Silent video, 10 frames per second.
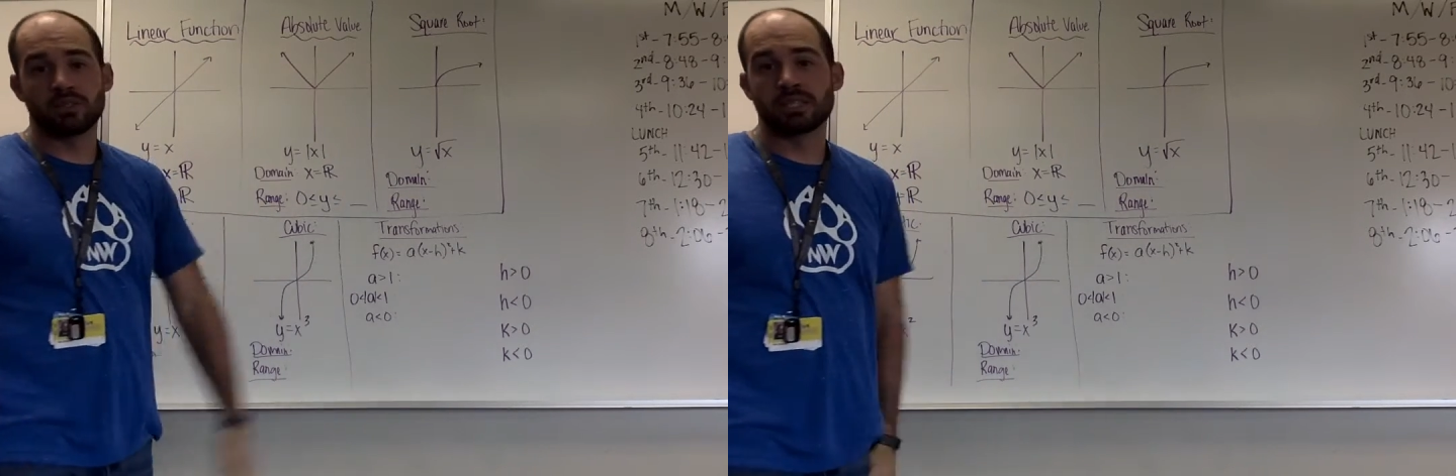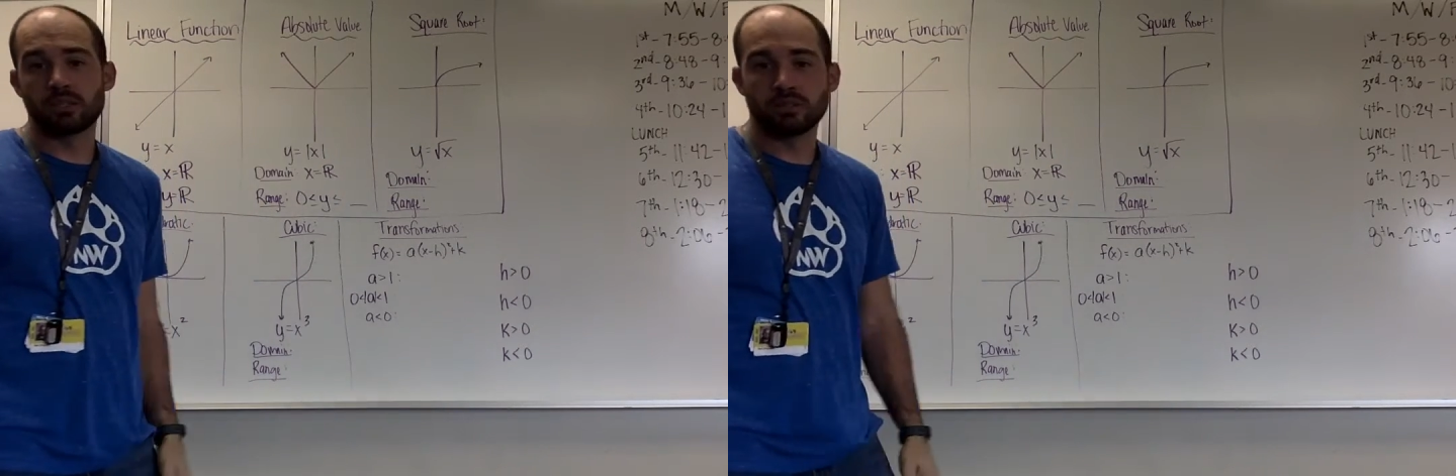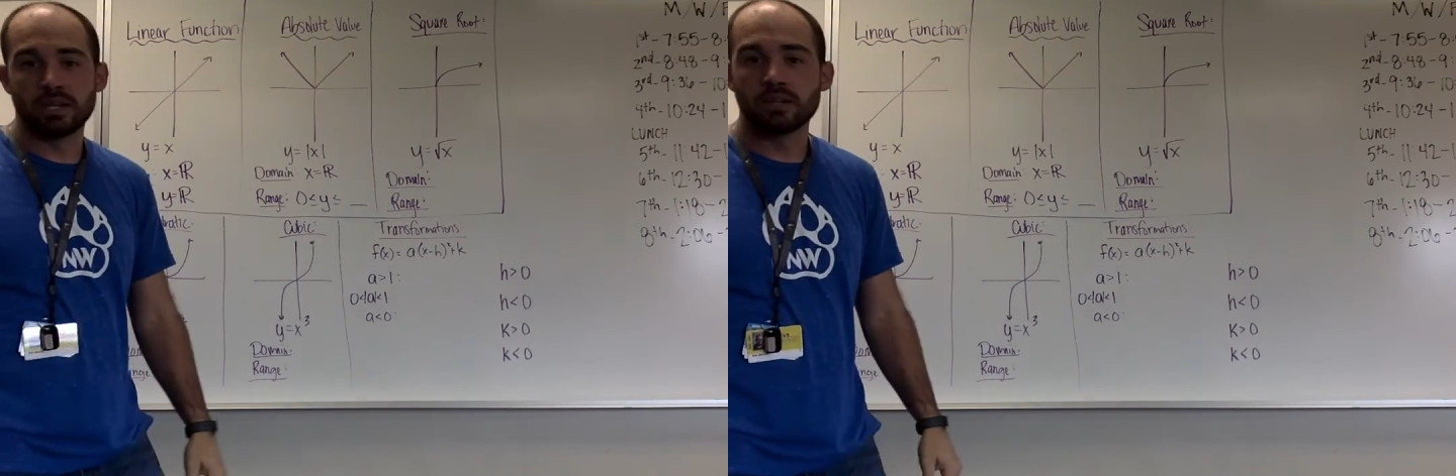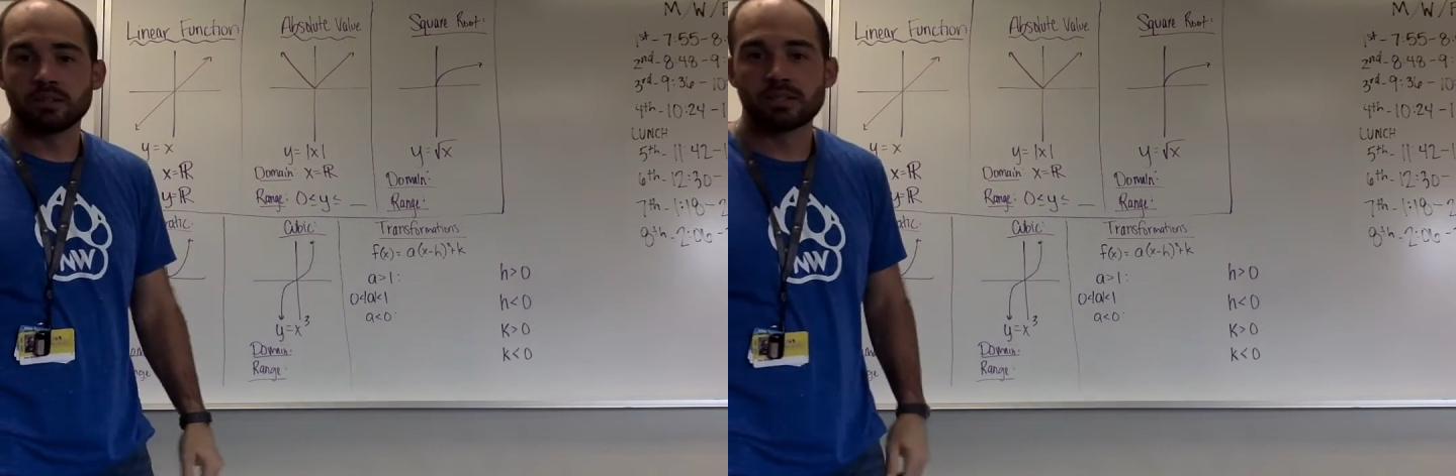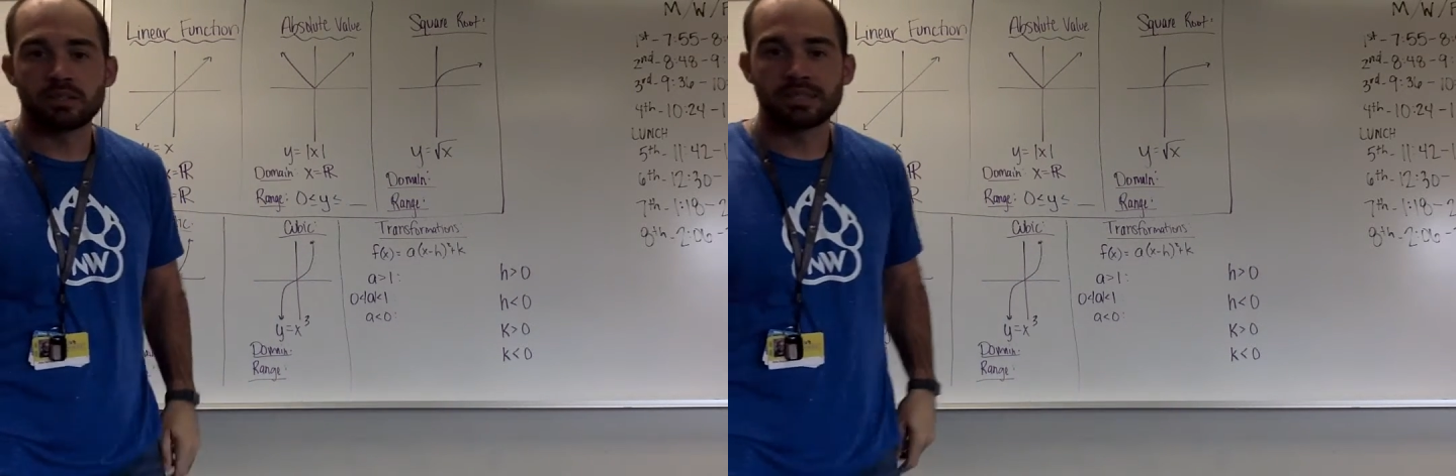It's got those
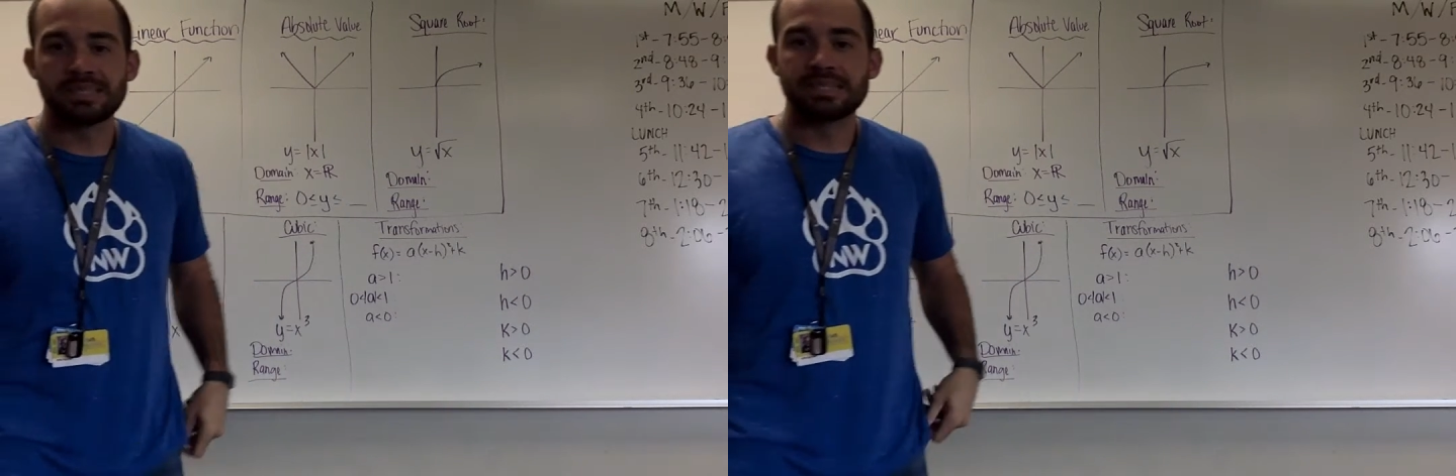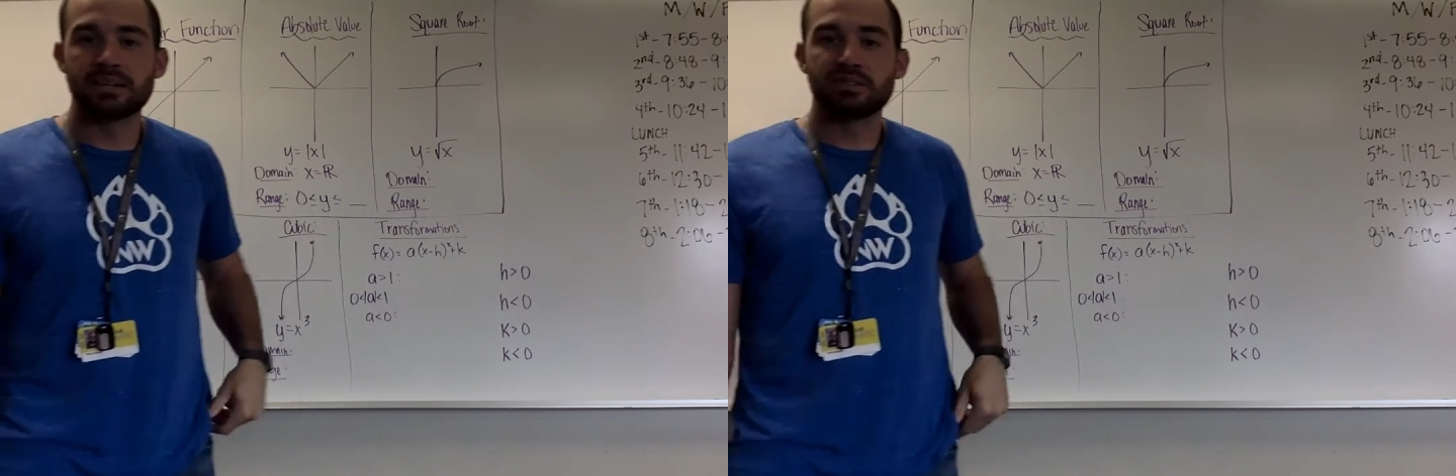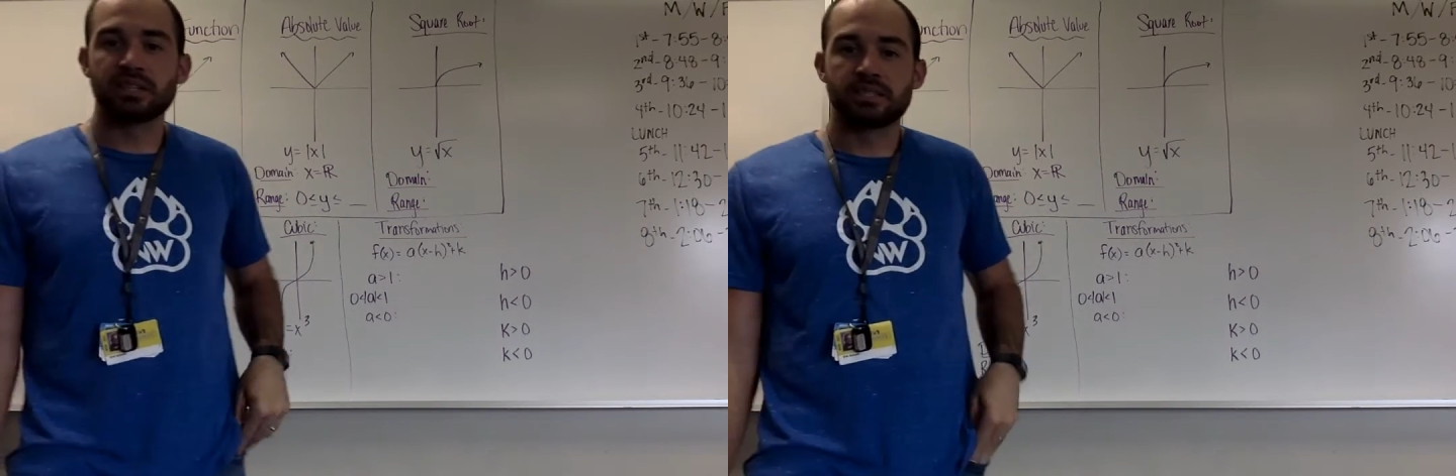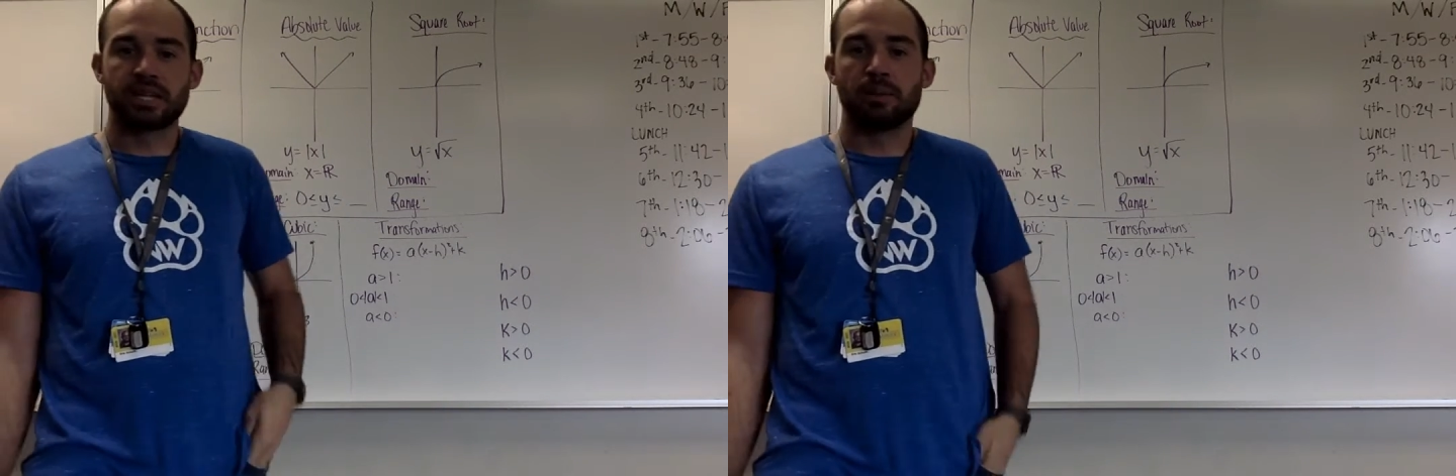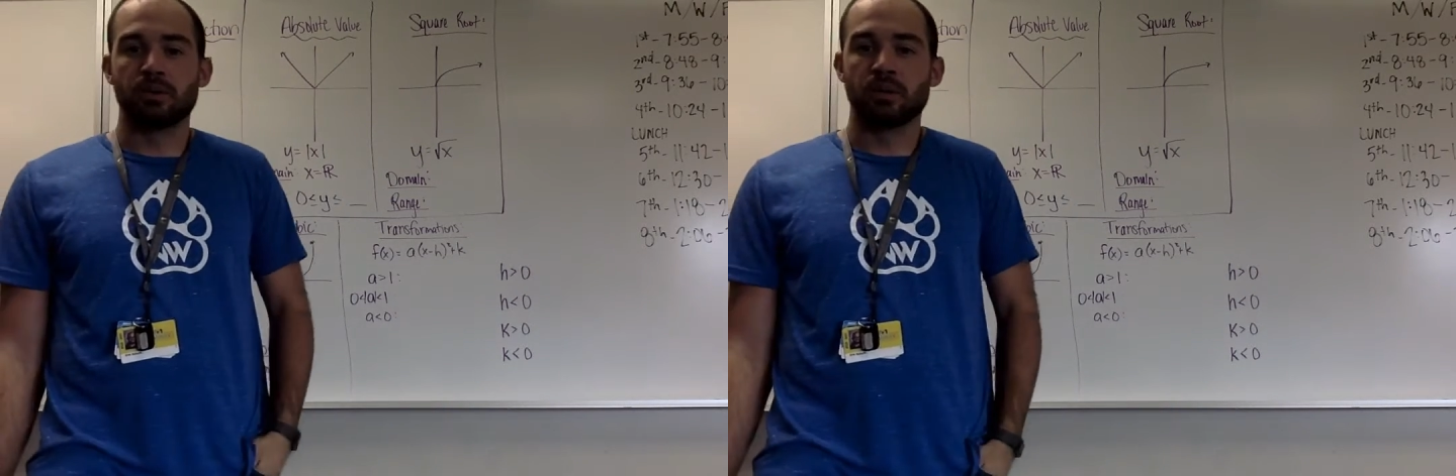arrows telling us it's never going to
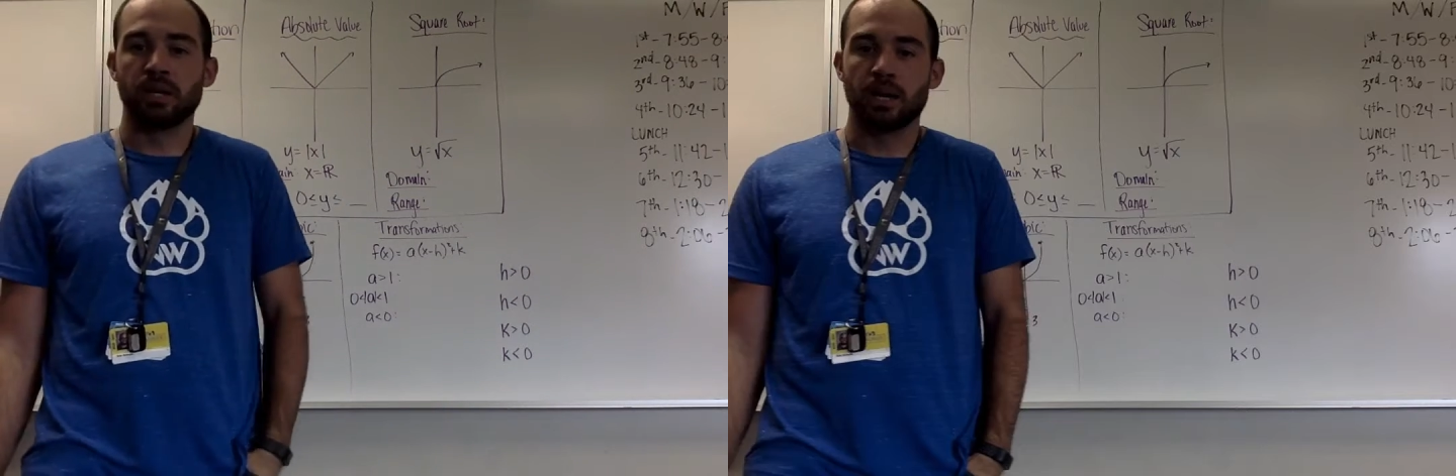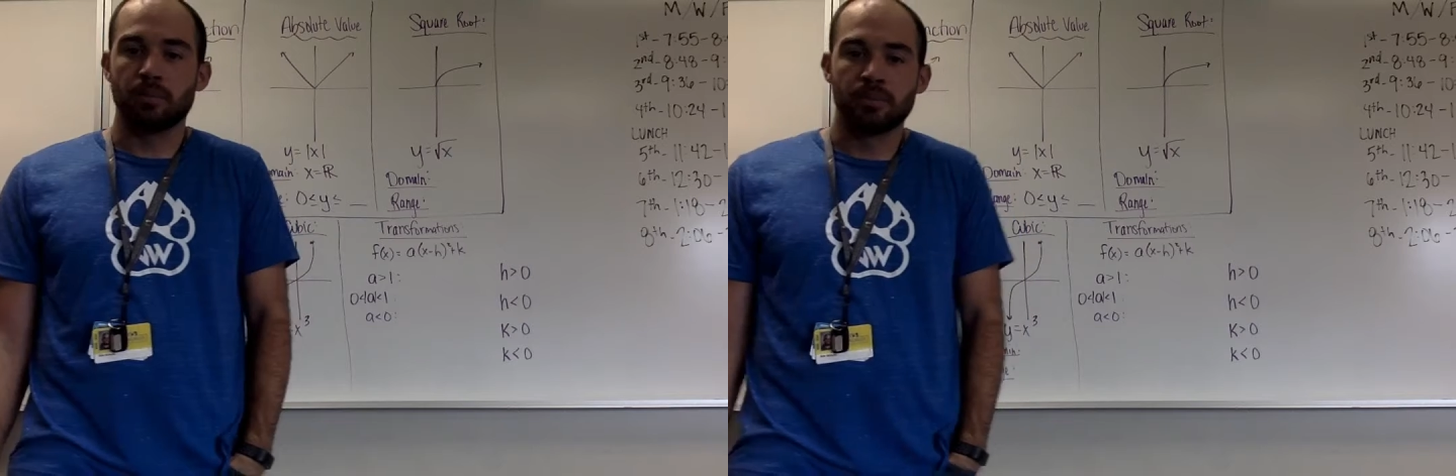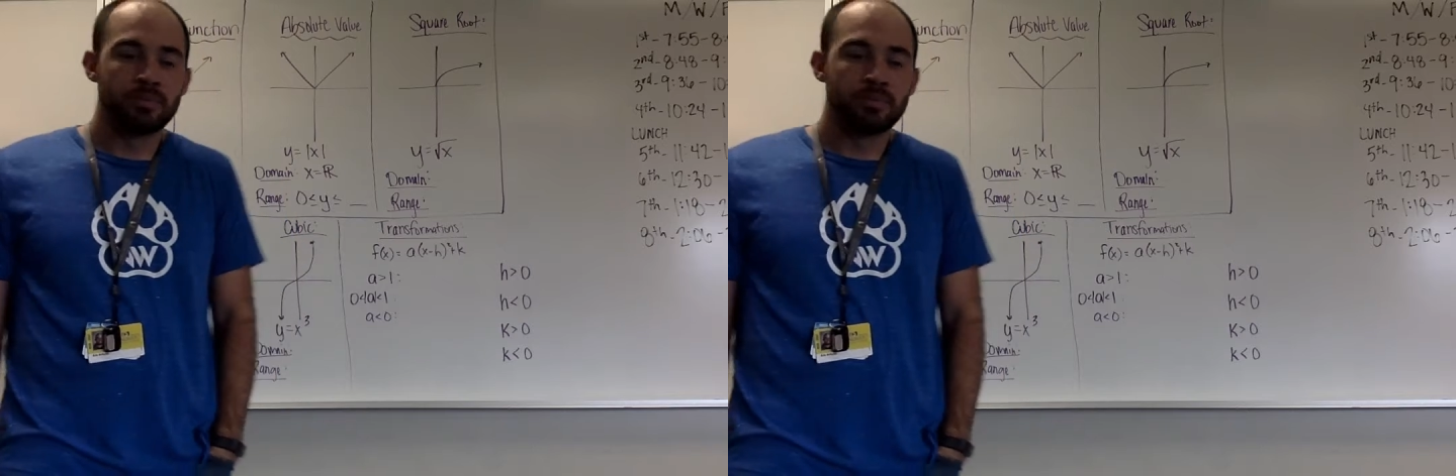stop going up.